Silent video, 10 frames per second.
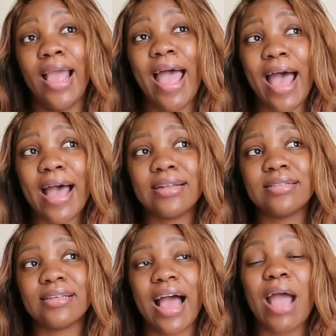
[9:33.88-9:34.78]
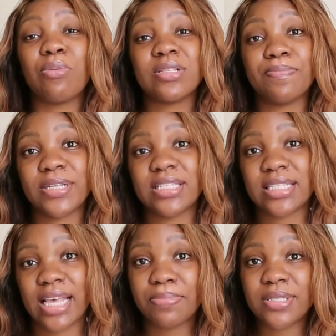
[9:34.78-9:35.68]
And I was a bit
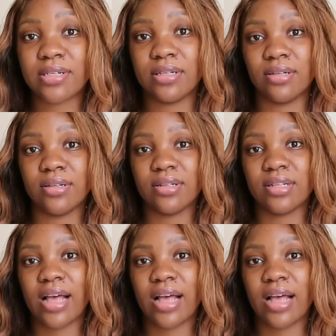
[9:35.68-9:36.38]
skeptical